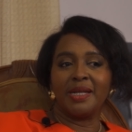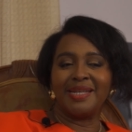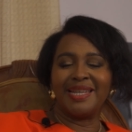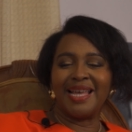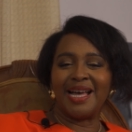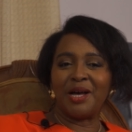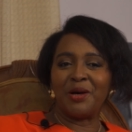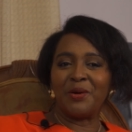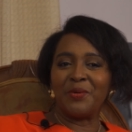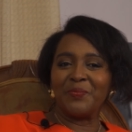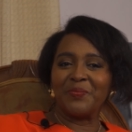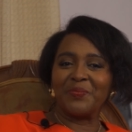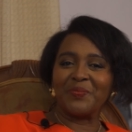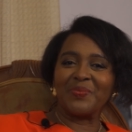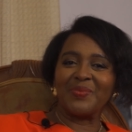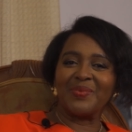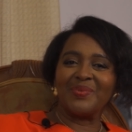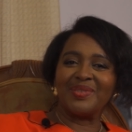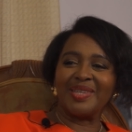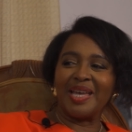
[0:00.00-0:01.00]
Now,
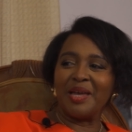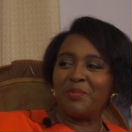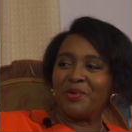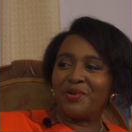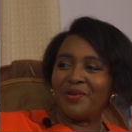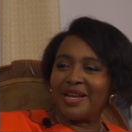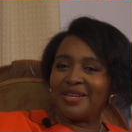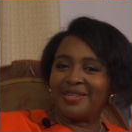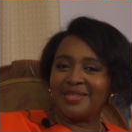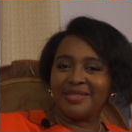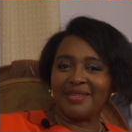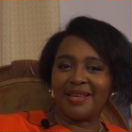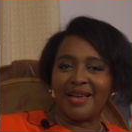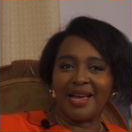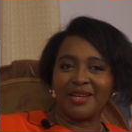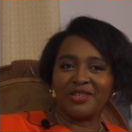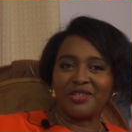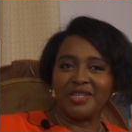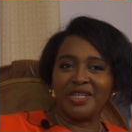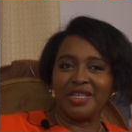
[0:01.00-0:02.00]
diaper rashes
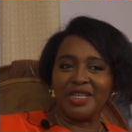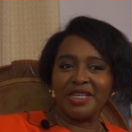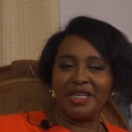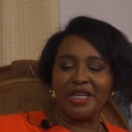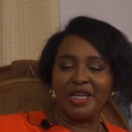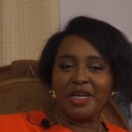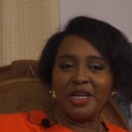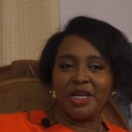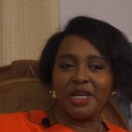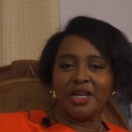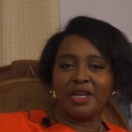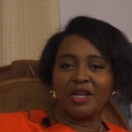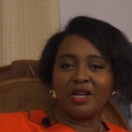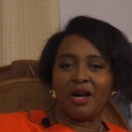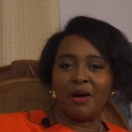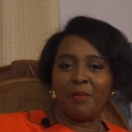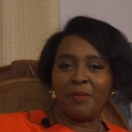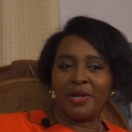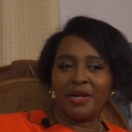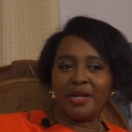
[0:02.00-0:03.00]
are actually
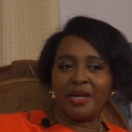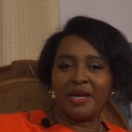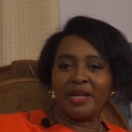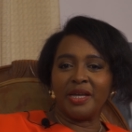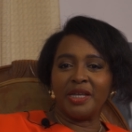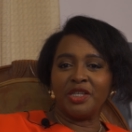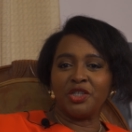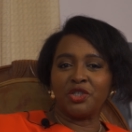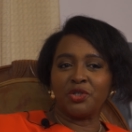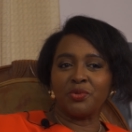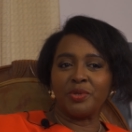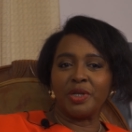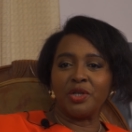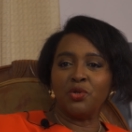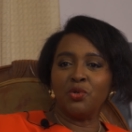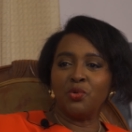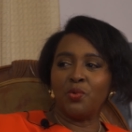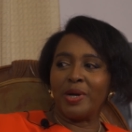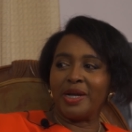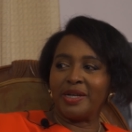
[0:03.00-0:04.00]
commoner in
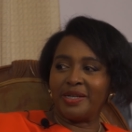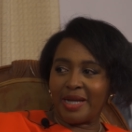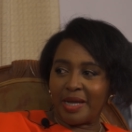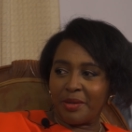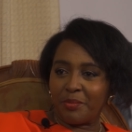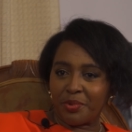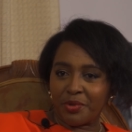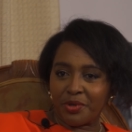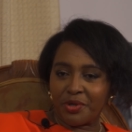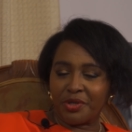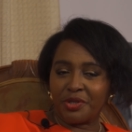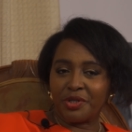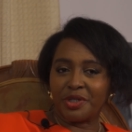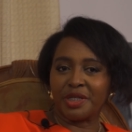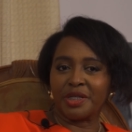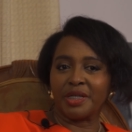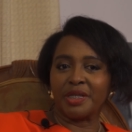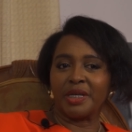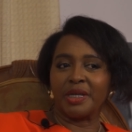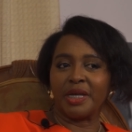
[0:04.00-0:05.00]
children who wear
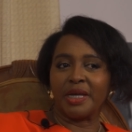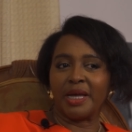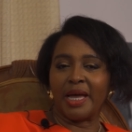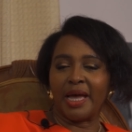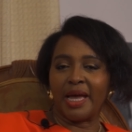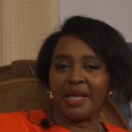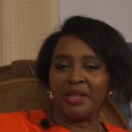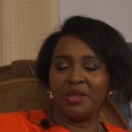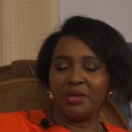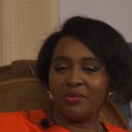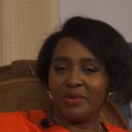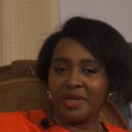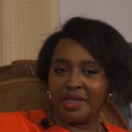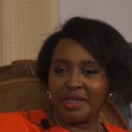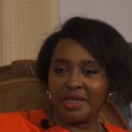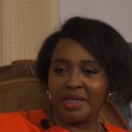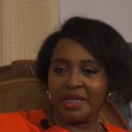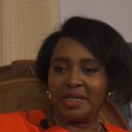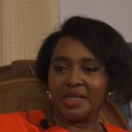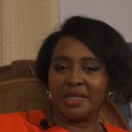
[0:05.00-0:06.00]
diapers, and the
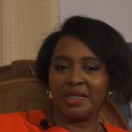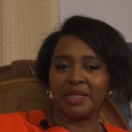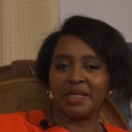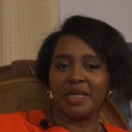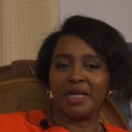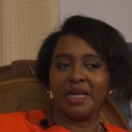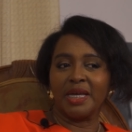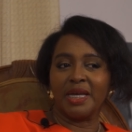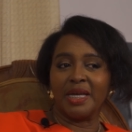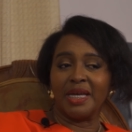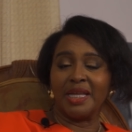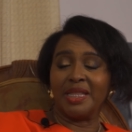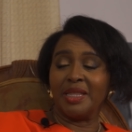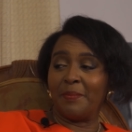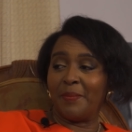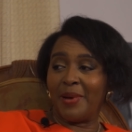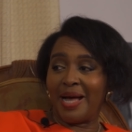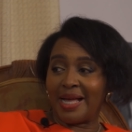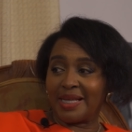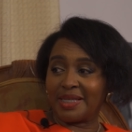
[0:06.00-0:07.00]
reason is in
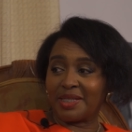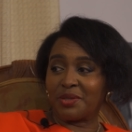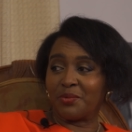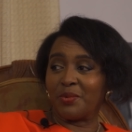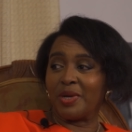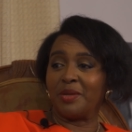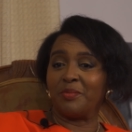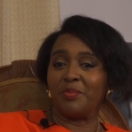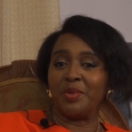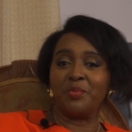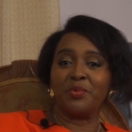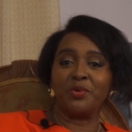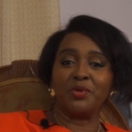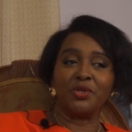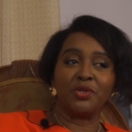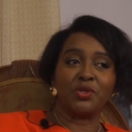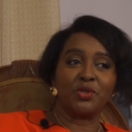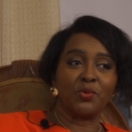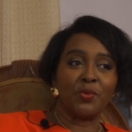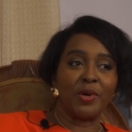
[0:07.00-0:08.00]
the past when people
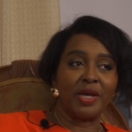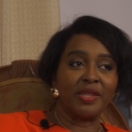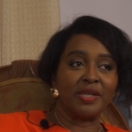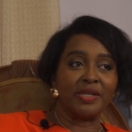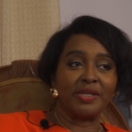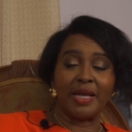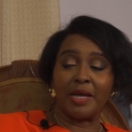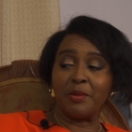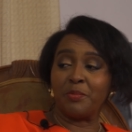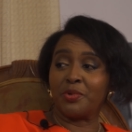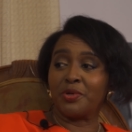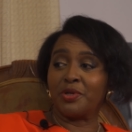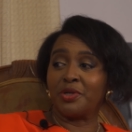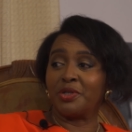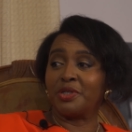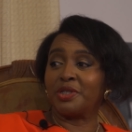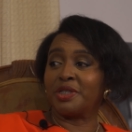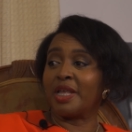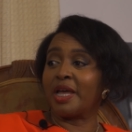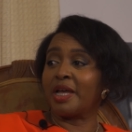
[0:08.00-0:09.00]
used to wear the
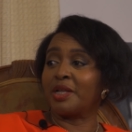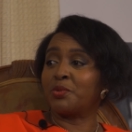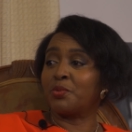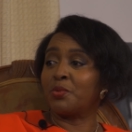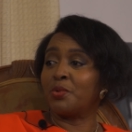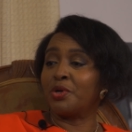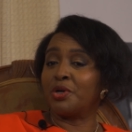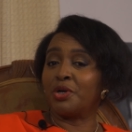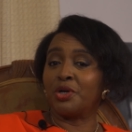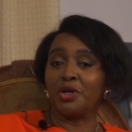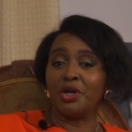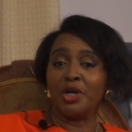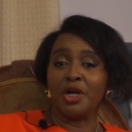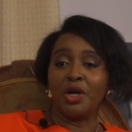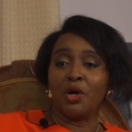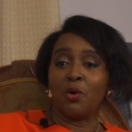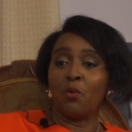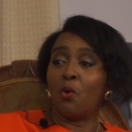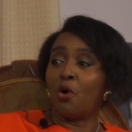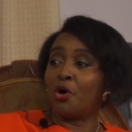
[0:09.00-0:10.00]
diapers that were
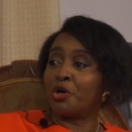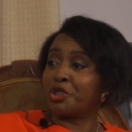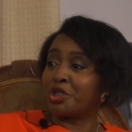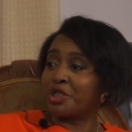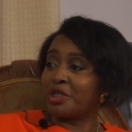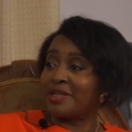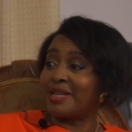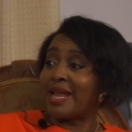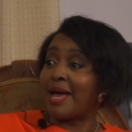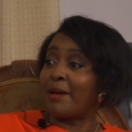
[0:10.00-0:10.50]
washed,